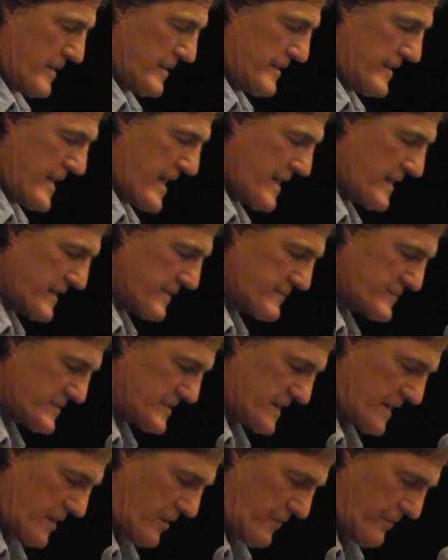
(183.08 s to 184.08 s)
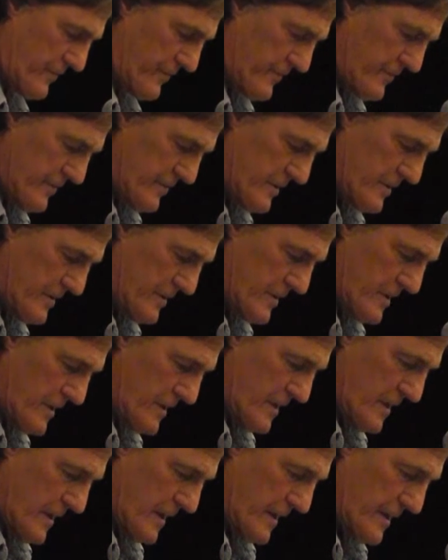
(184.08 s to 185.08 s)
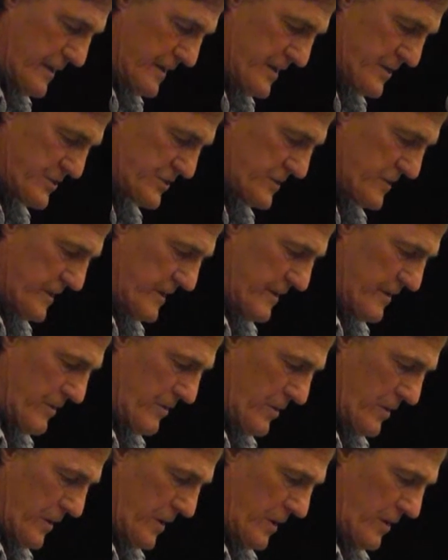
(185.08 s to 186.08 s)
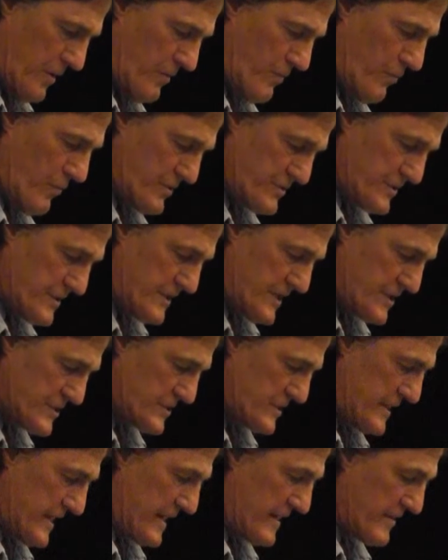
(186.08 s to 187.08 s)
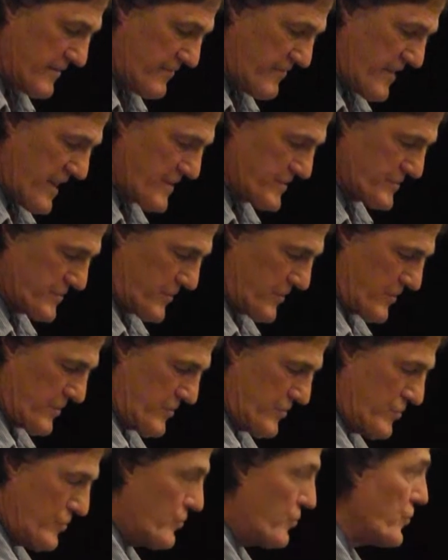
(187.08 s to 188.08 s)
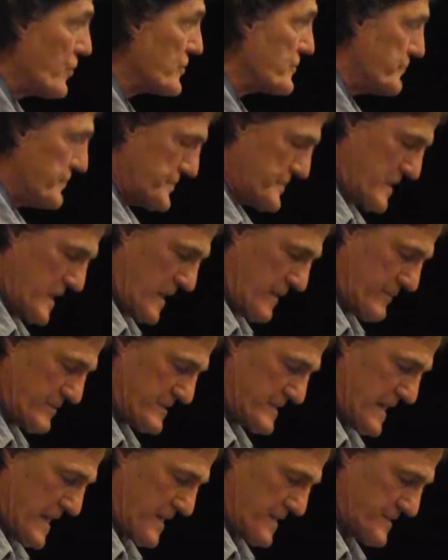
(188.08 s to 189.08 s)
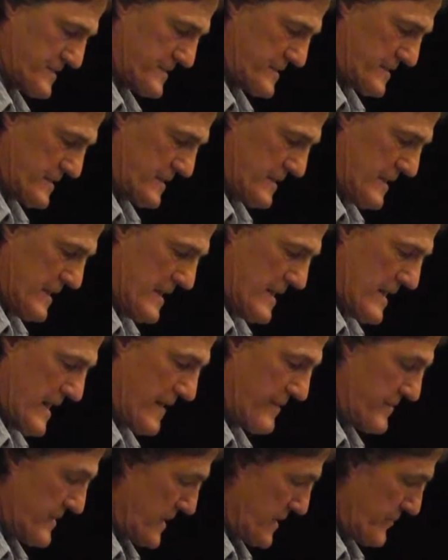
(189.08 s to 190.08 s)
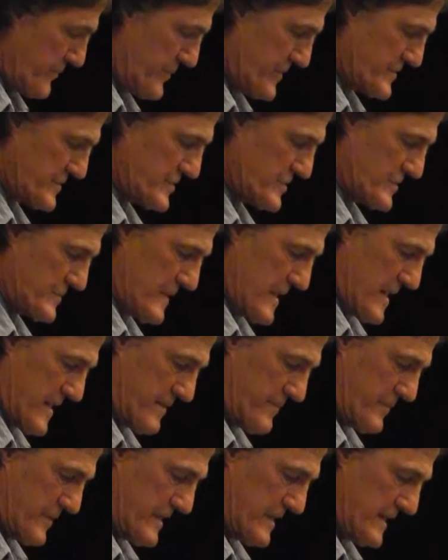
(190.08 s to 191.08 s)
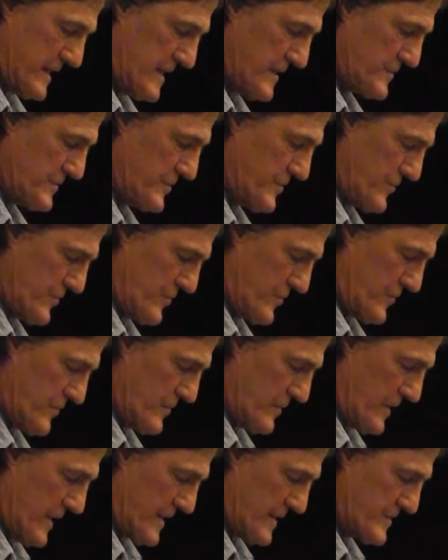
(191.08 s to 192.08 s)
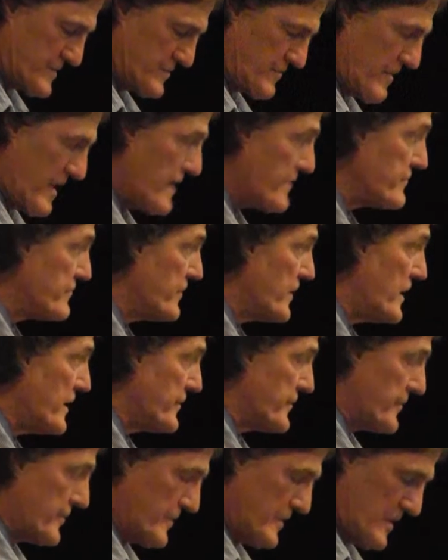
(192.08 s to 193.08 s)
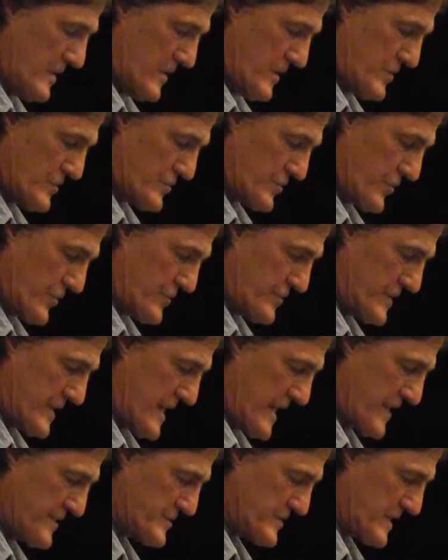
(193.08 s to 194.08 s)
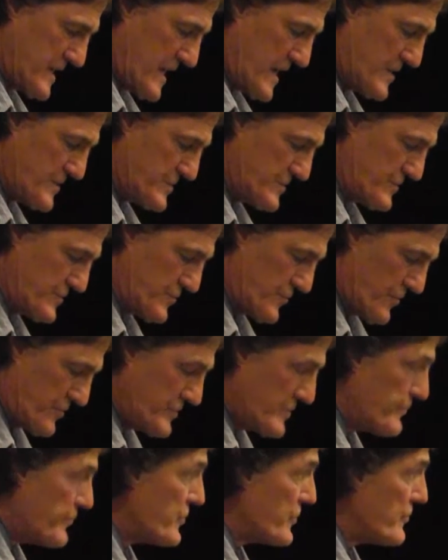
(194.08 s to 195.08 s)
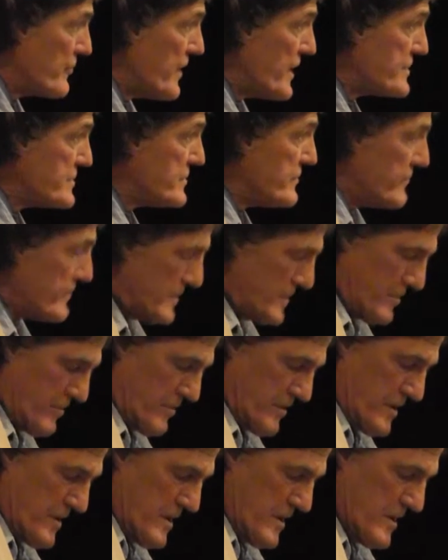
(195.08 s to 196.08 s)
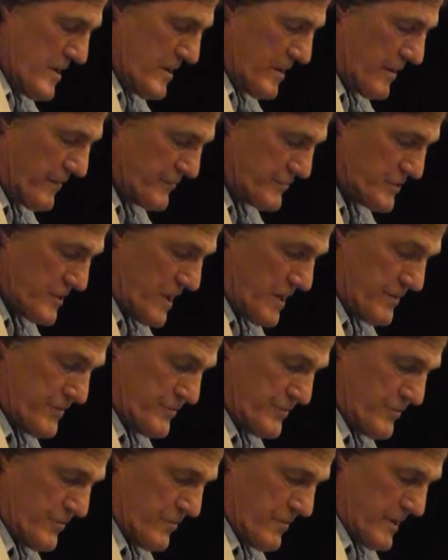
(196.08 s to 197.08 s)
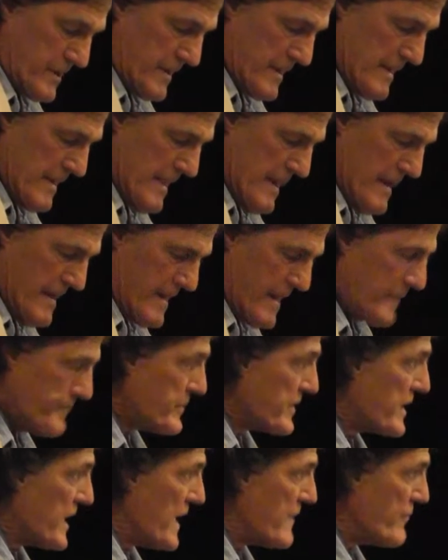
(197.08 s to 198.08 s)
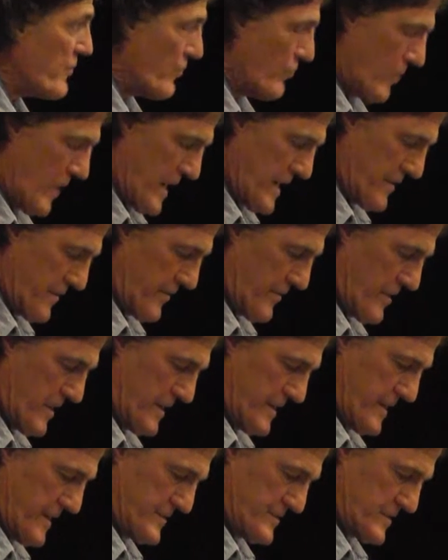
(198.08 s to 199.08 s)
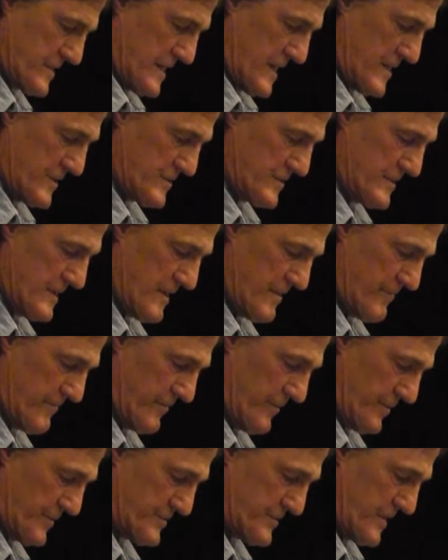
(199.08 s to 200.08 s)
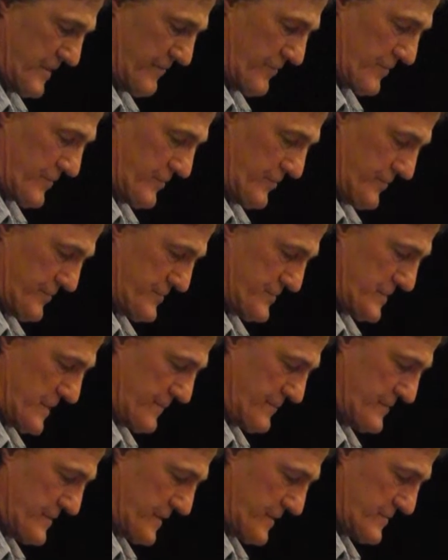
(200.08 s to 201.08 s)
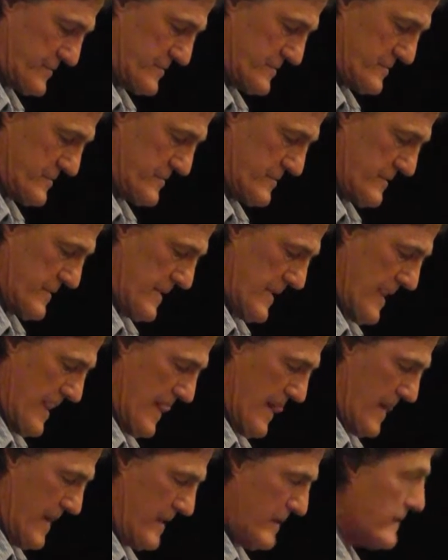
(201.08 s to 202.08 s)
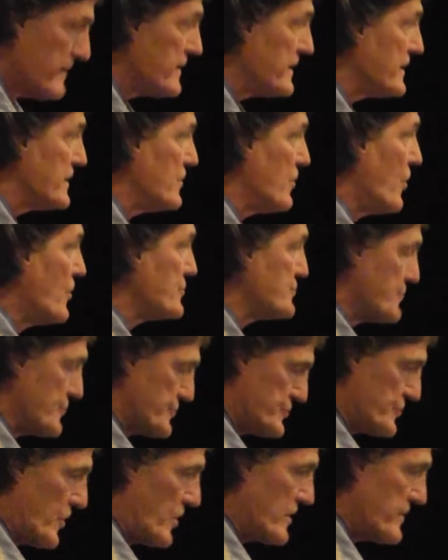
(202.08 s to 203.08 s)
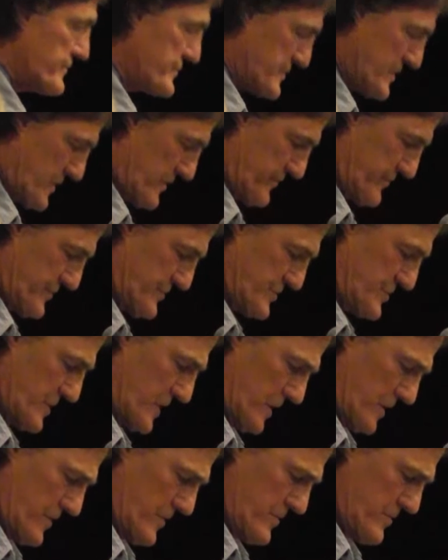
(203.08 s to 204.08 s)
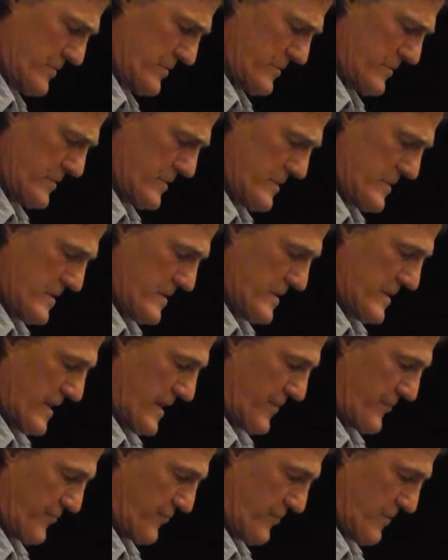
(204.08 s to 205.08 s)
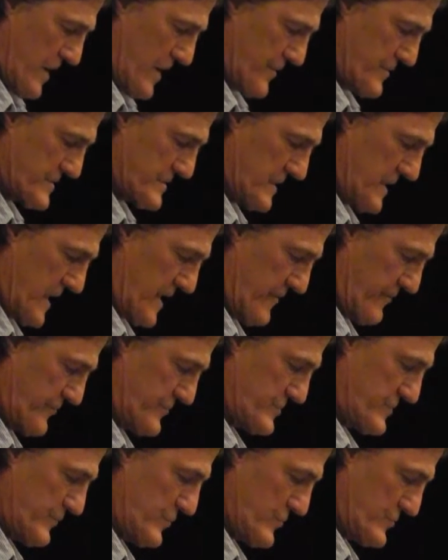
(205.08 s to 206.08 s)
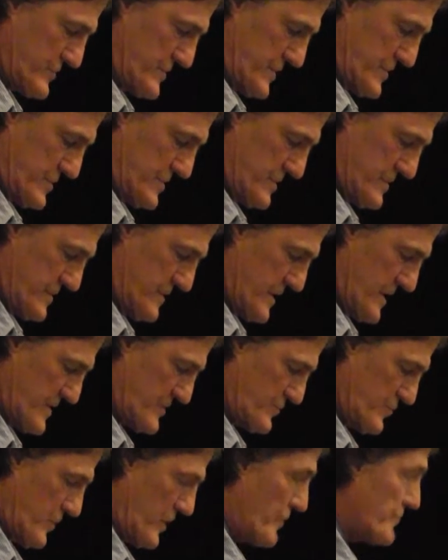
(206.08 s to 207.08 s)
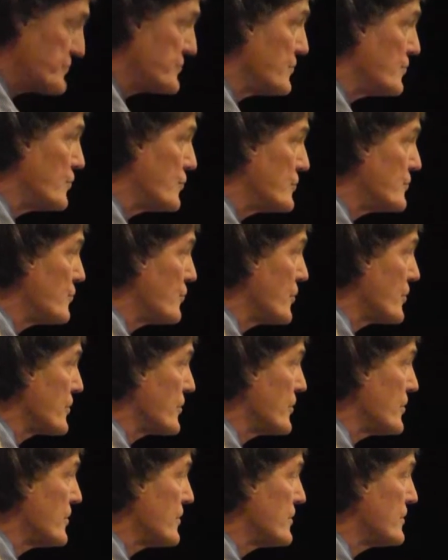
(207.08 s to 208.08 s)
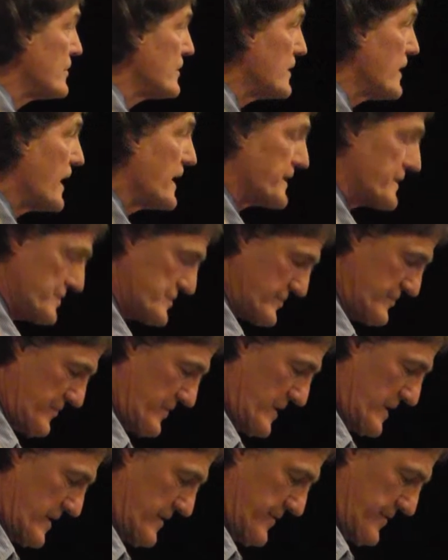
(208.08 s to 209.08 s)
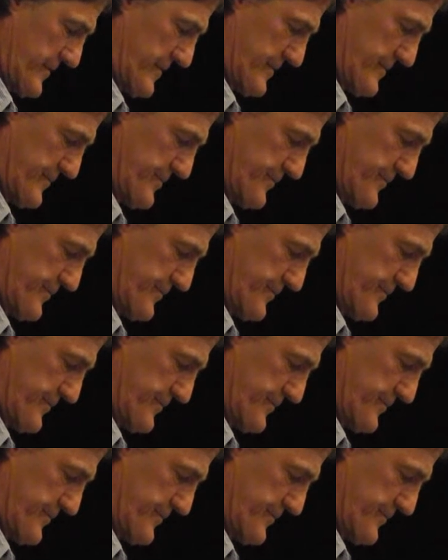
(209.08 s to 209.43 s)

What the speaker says: Ned himself was initially an inventor who worked with Thomas Edison, and then a businessman, but he too, like his grandfather, turned to education during the progressive era of John Dewey, and became a writer on education and philosophical subjects. He also taught himself the cello, and throughout his life was a musician as well as a woodworker like his father.